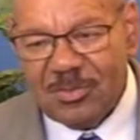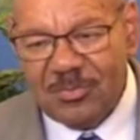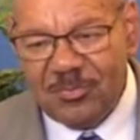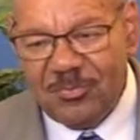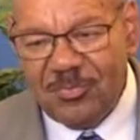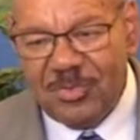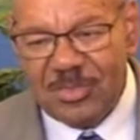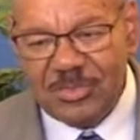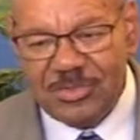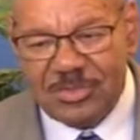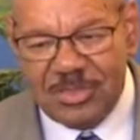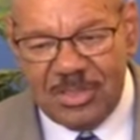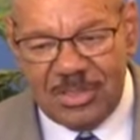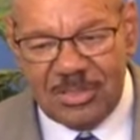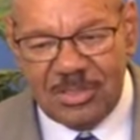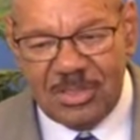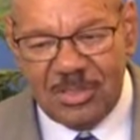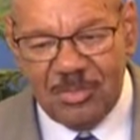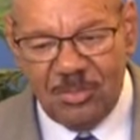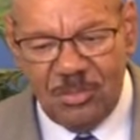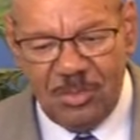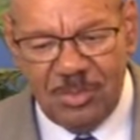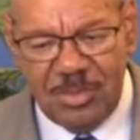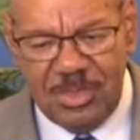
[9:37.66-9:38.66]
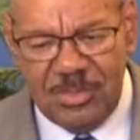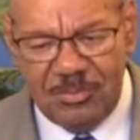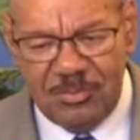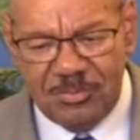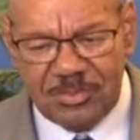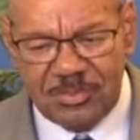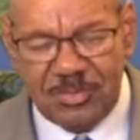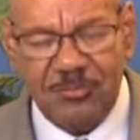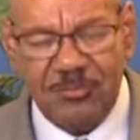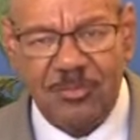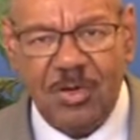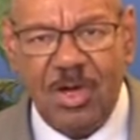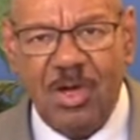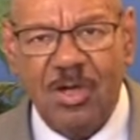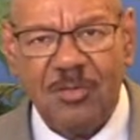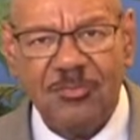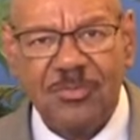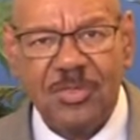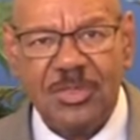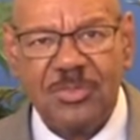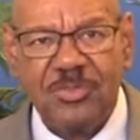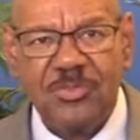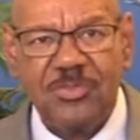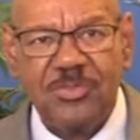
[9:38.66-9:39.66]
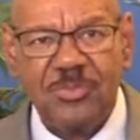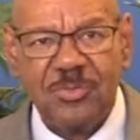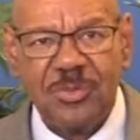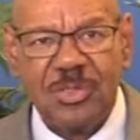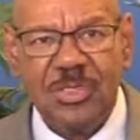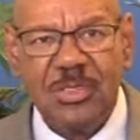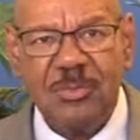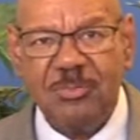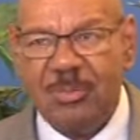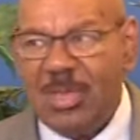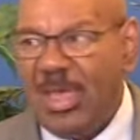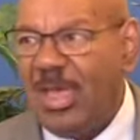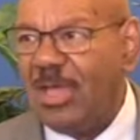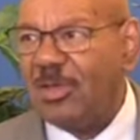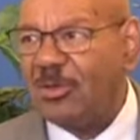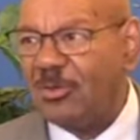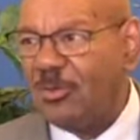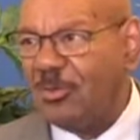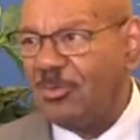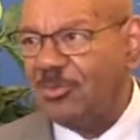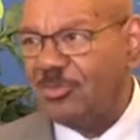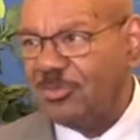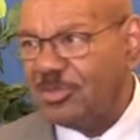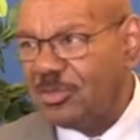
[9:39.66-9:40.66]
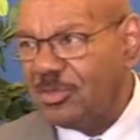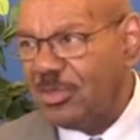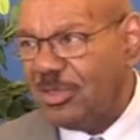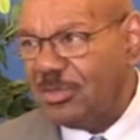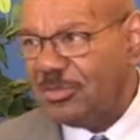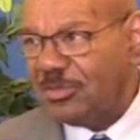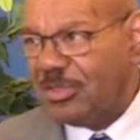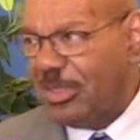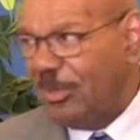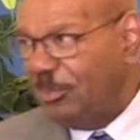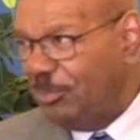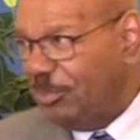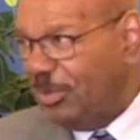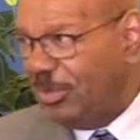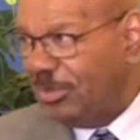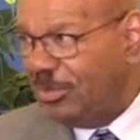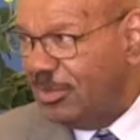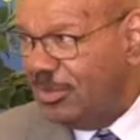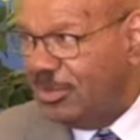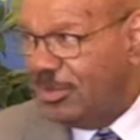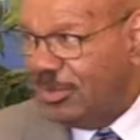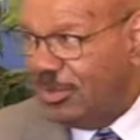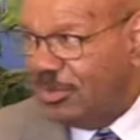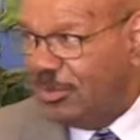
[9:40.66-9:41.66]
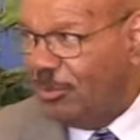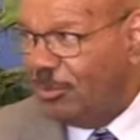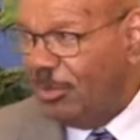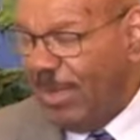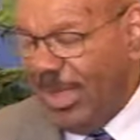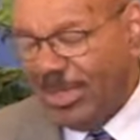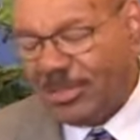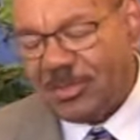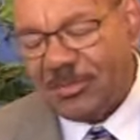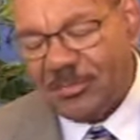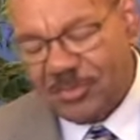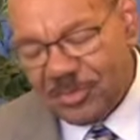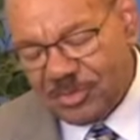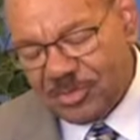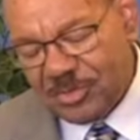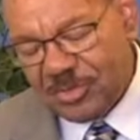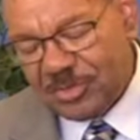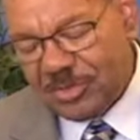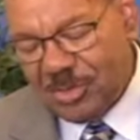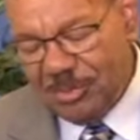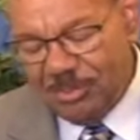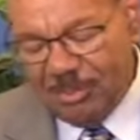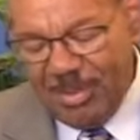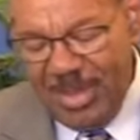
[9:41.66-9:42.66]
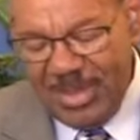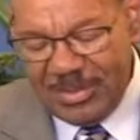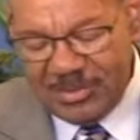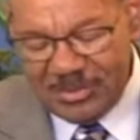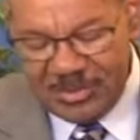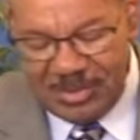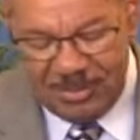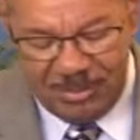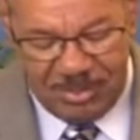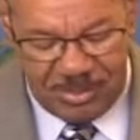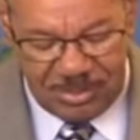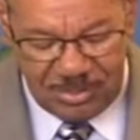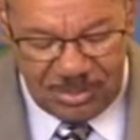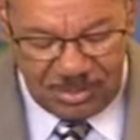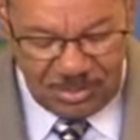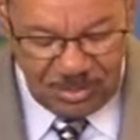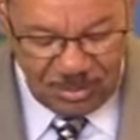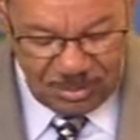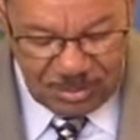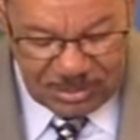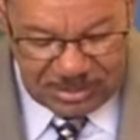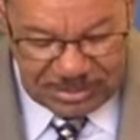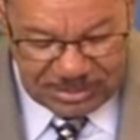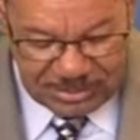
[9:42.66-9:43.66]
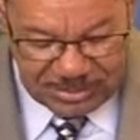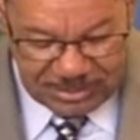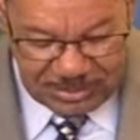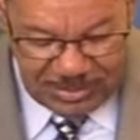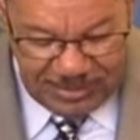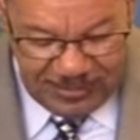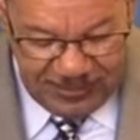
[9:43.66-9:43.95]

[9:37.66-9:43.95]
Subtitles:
French and Indian War. He was involved in 3 battles, deep in, back to Virginia and back deep into the woods.